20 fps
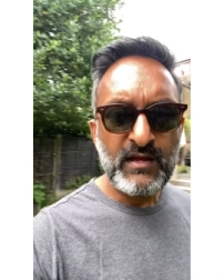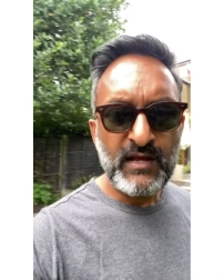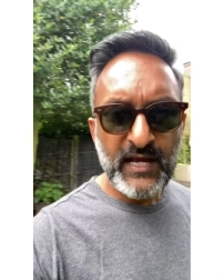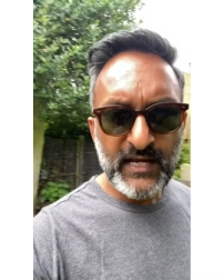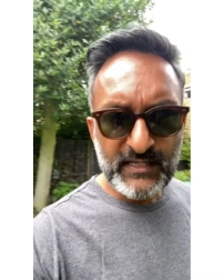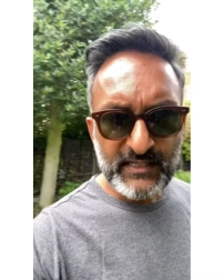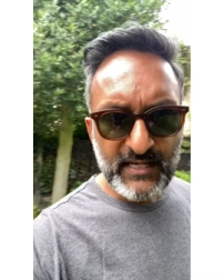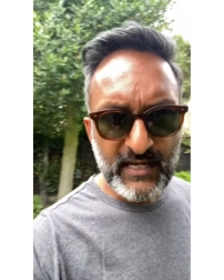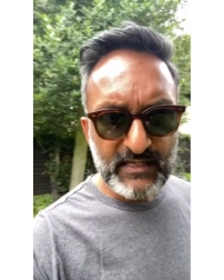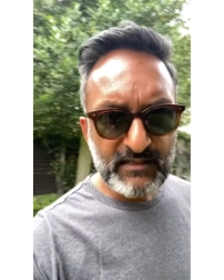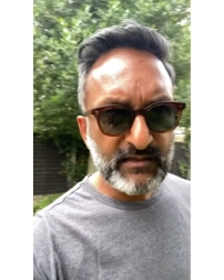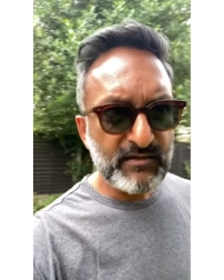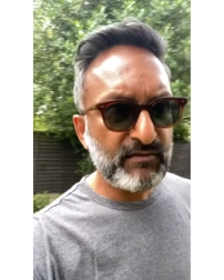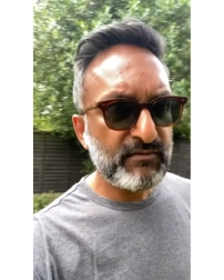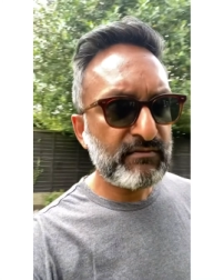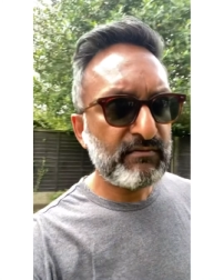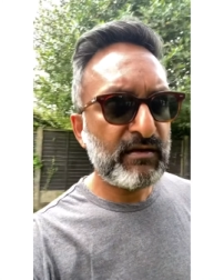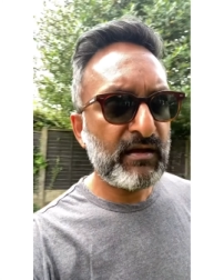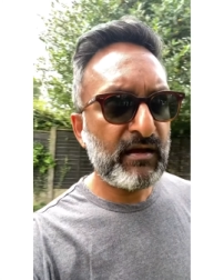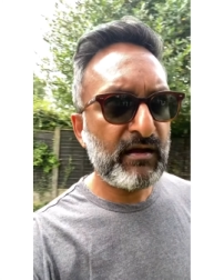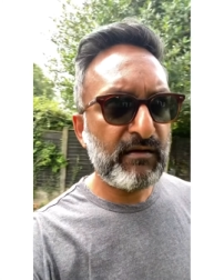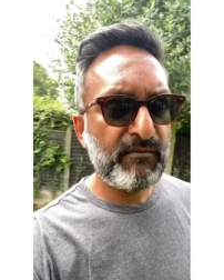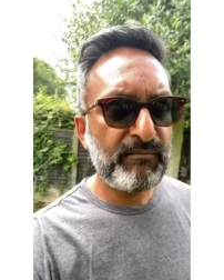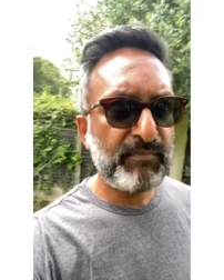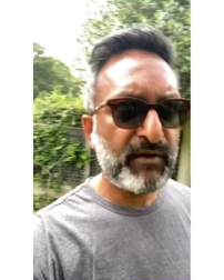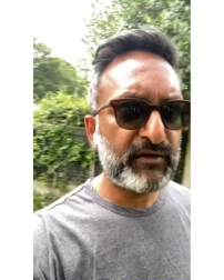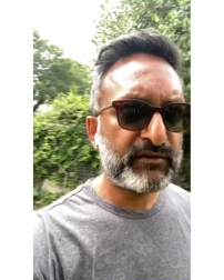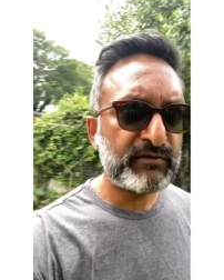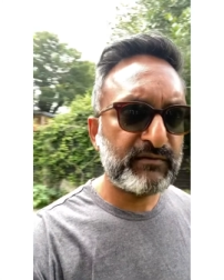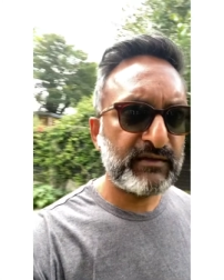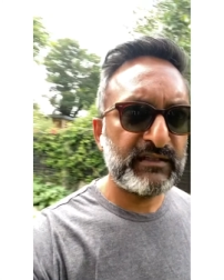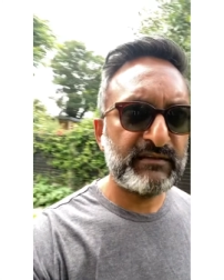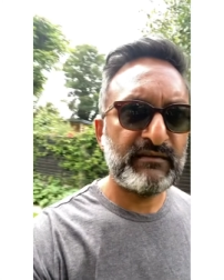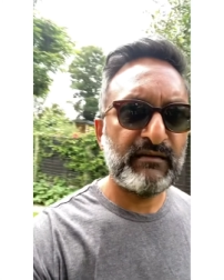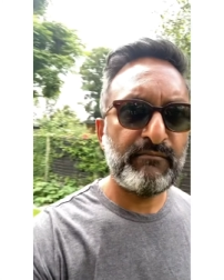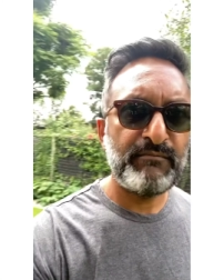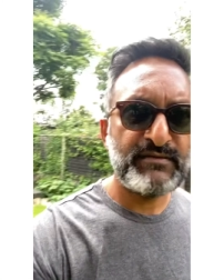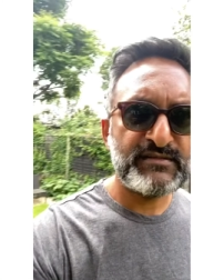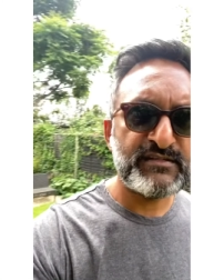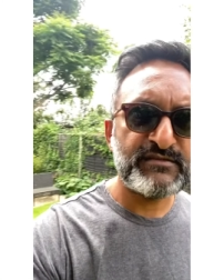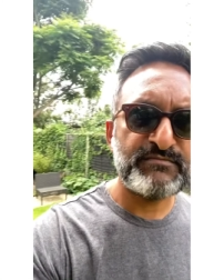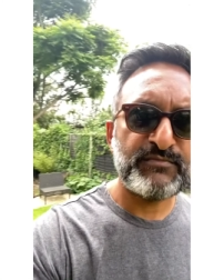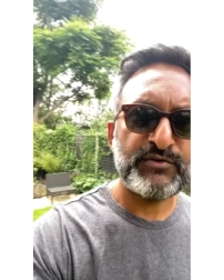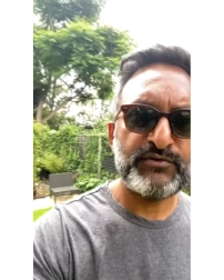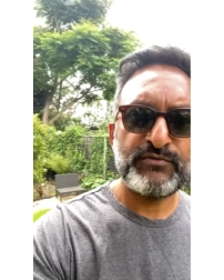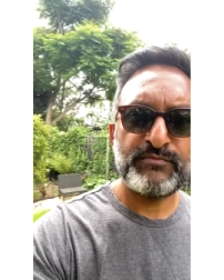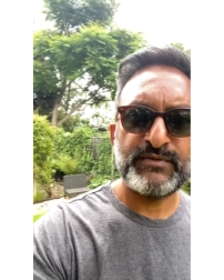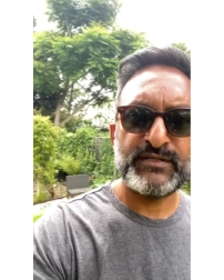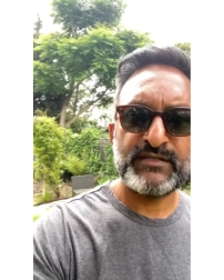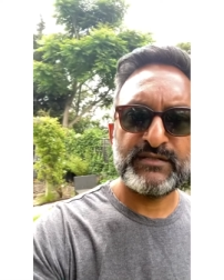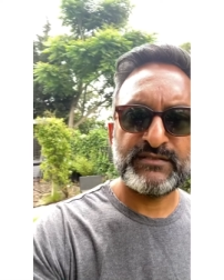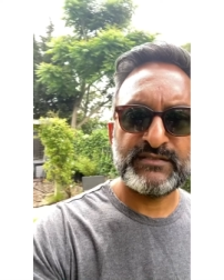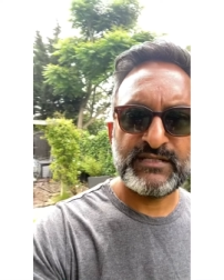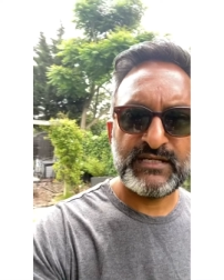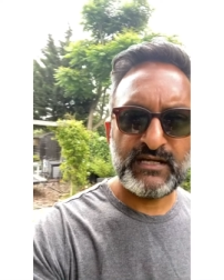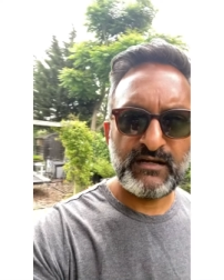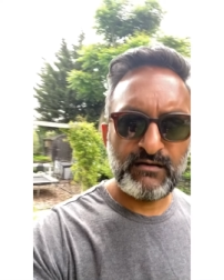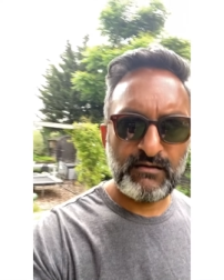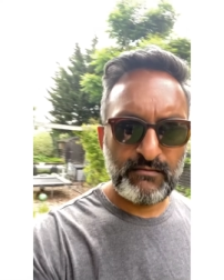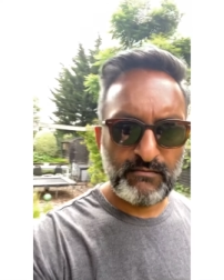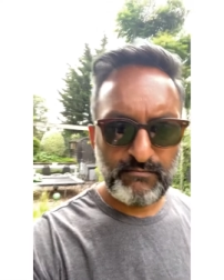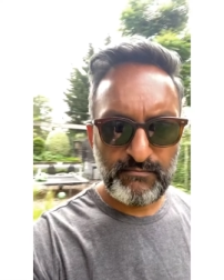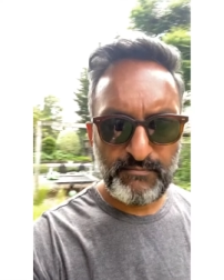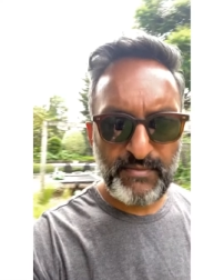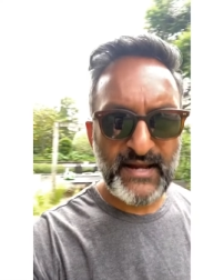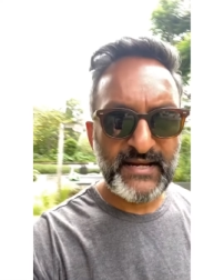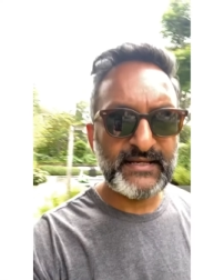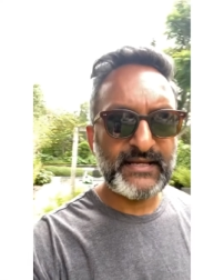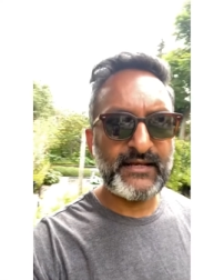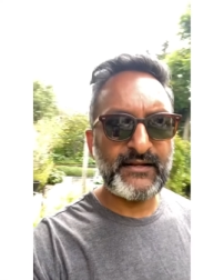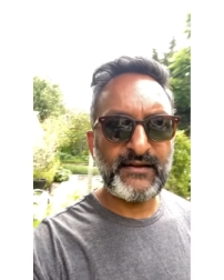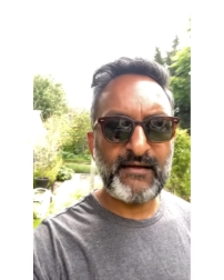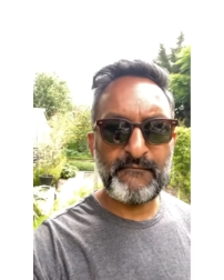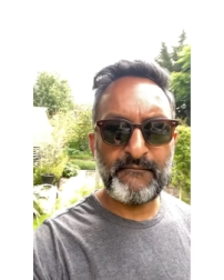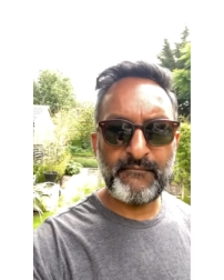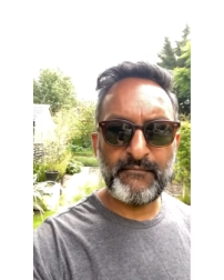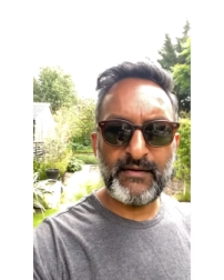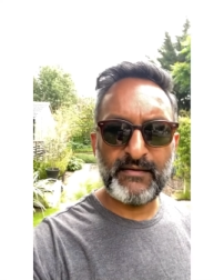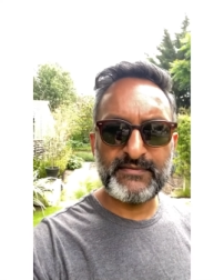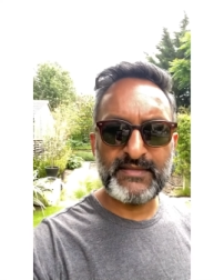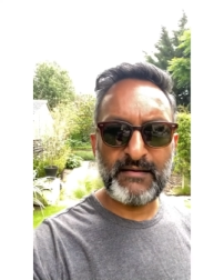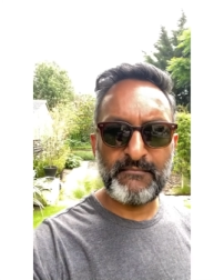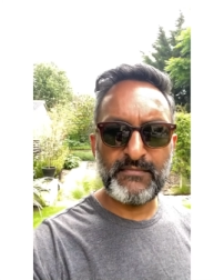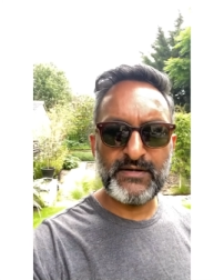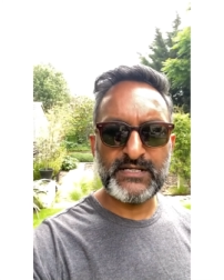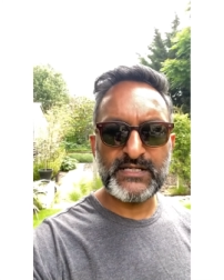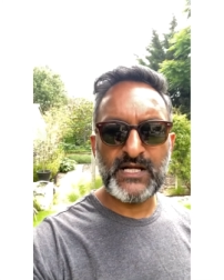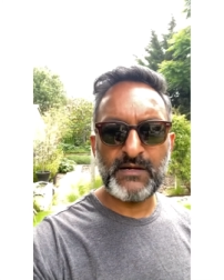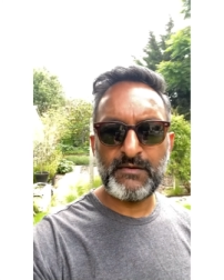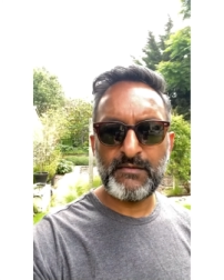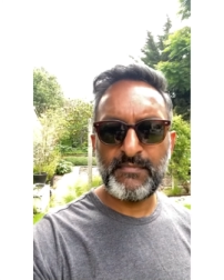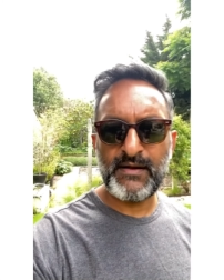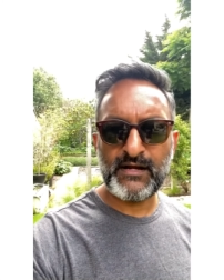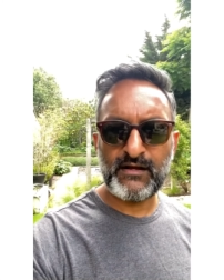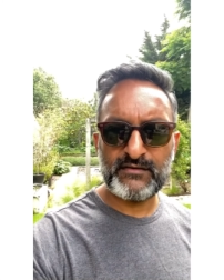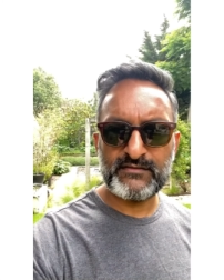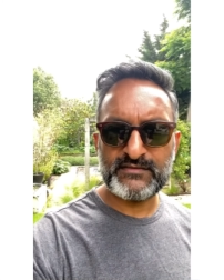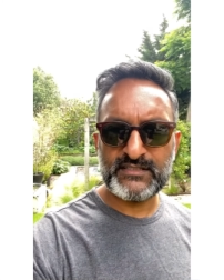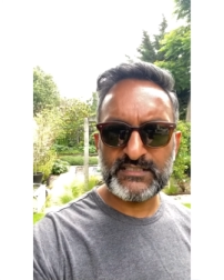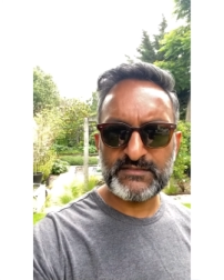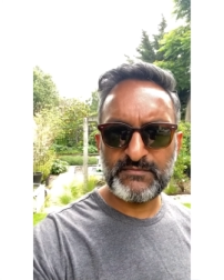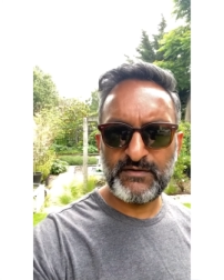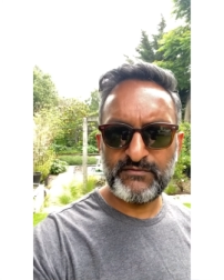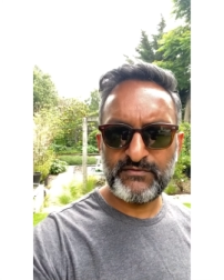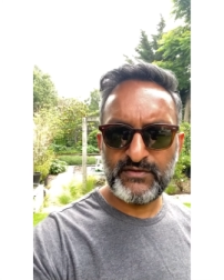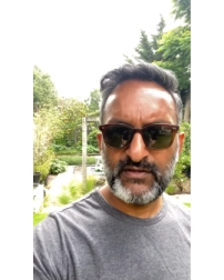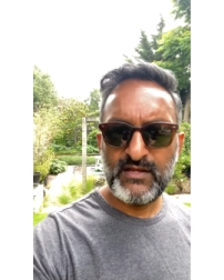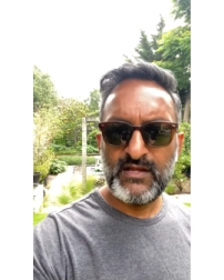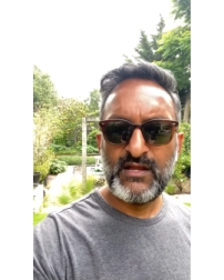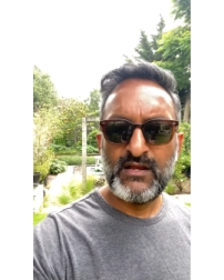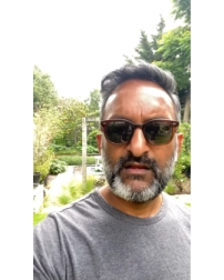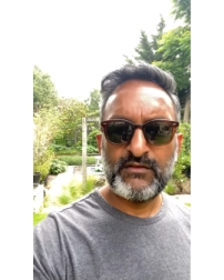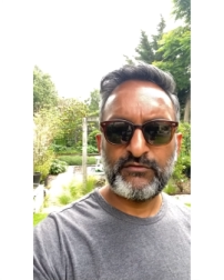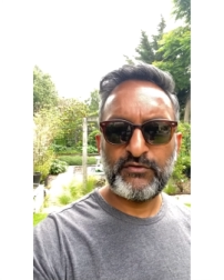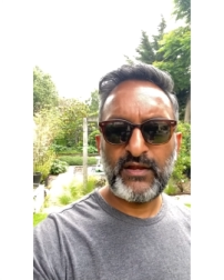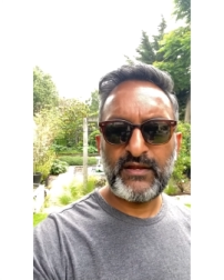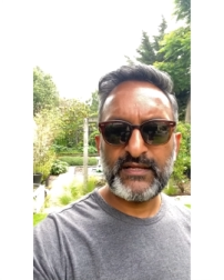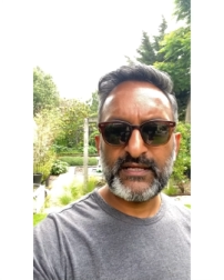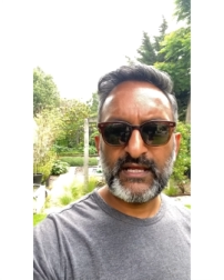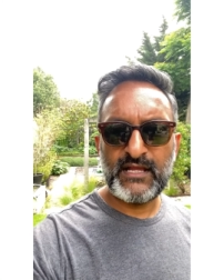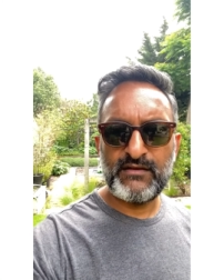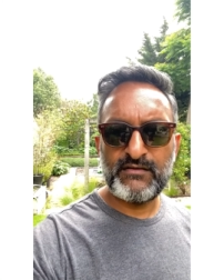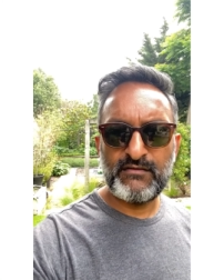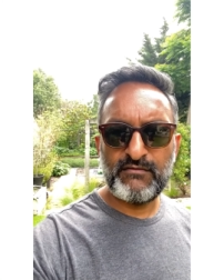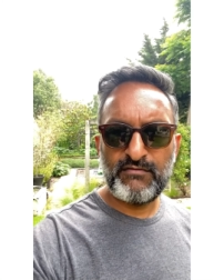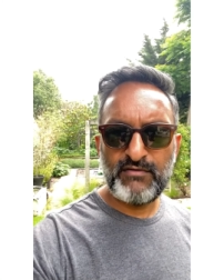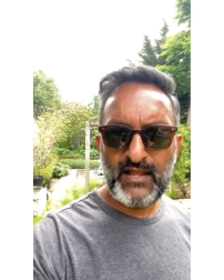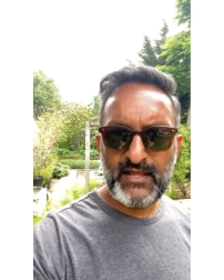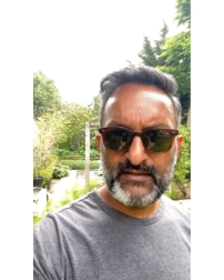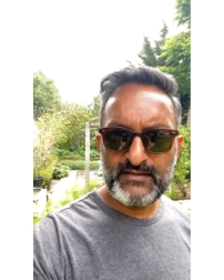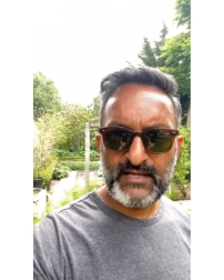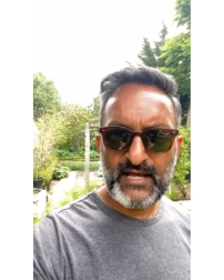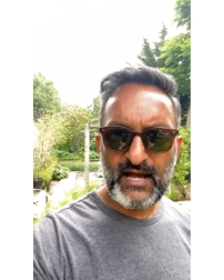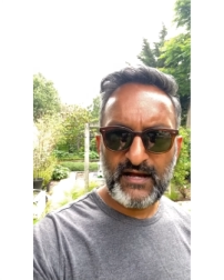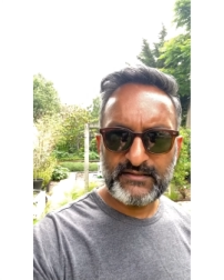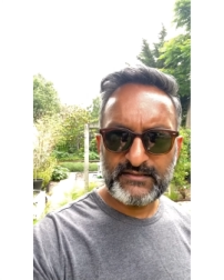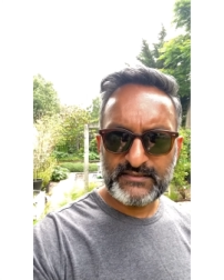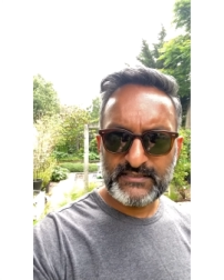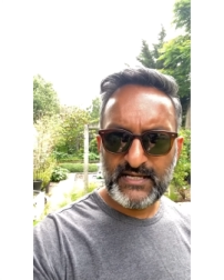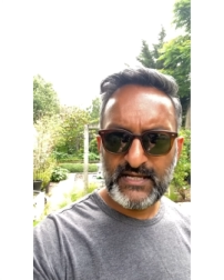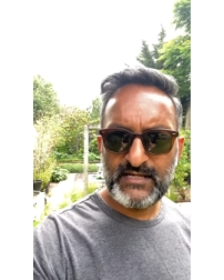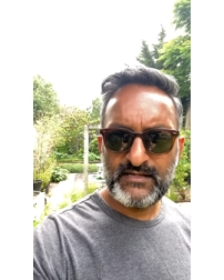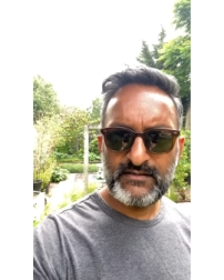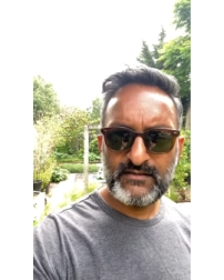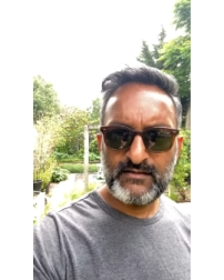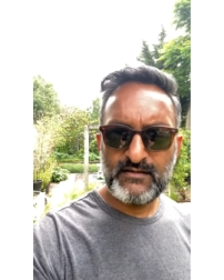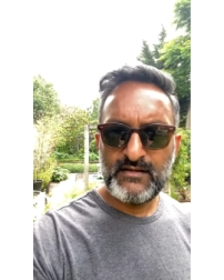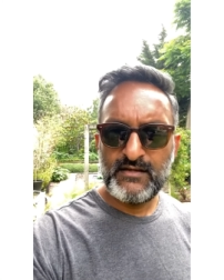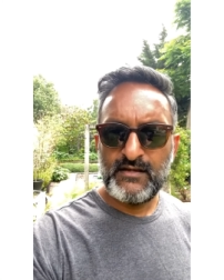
And again, you know, uh, part of it is their business model because they are banking that, that money coming back at six months so that they can lend it out again.